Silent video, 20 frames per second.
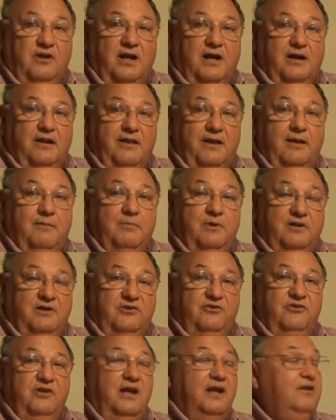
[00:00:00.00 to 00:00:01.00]
lot of that, but
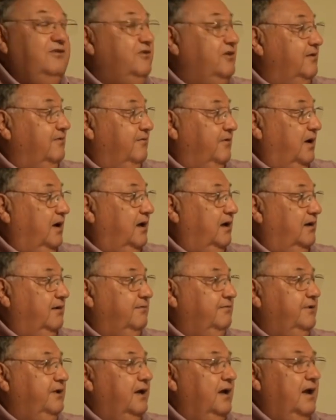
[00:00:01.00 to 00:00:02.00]
the state's
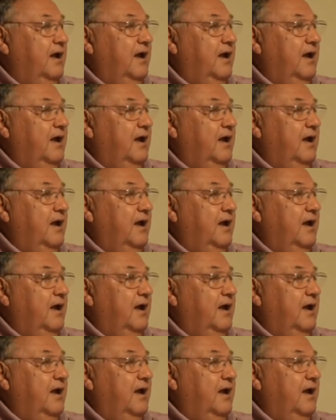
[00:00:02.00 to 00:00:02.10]
involved.